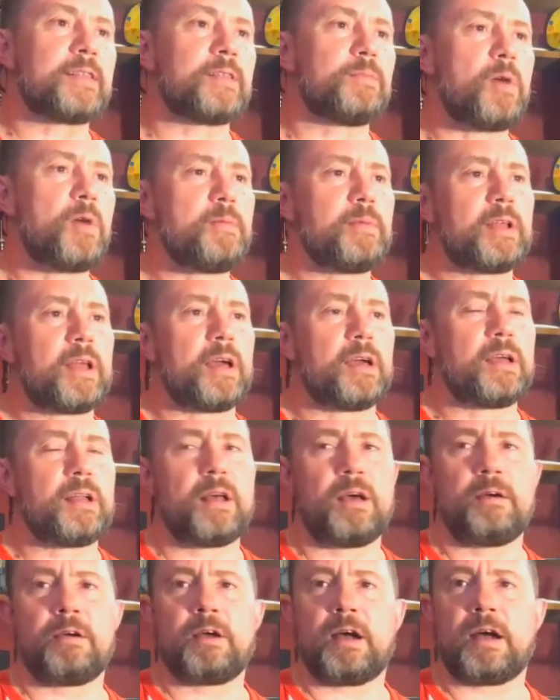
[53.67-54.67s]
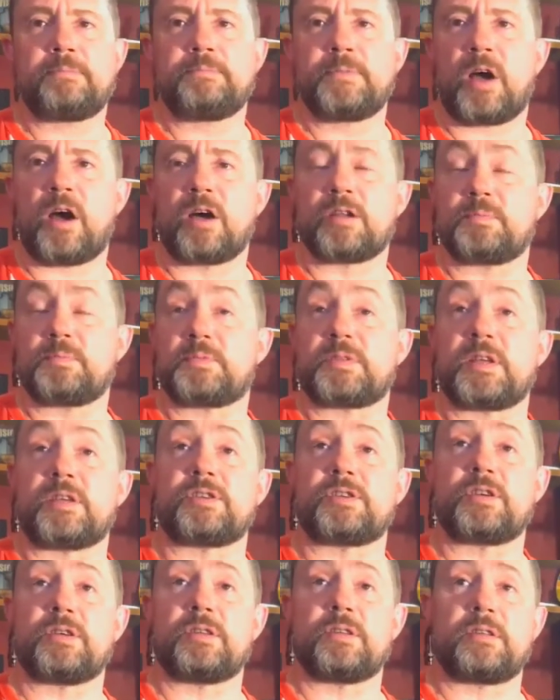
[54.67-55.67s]
the moment, and I'm not 100%
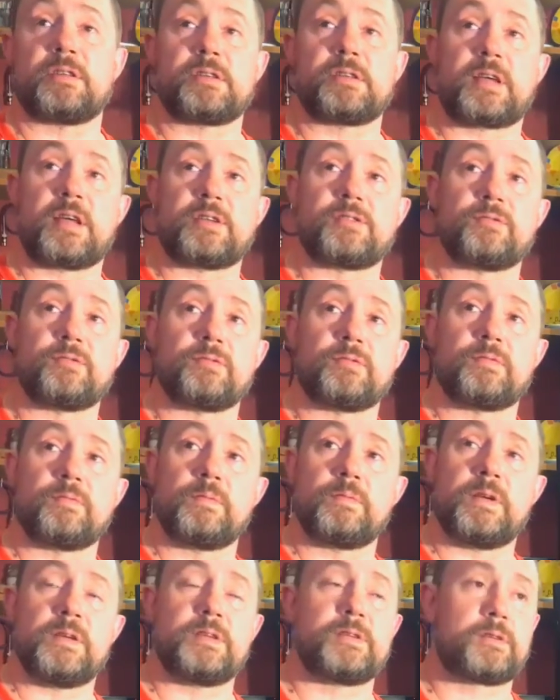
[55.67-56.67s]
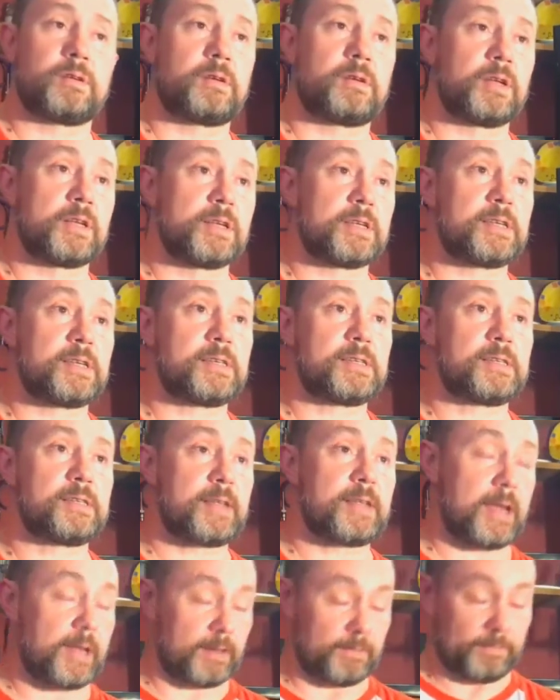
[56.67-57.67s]
sure that the schedule is going to
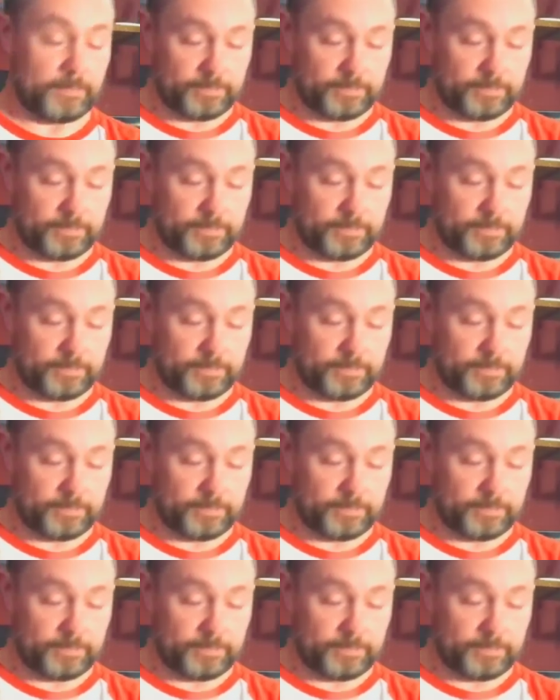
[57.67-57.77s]
stick.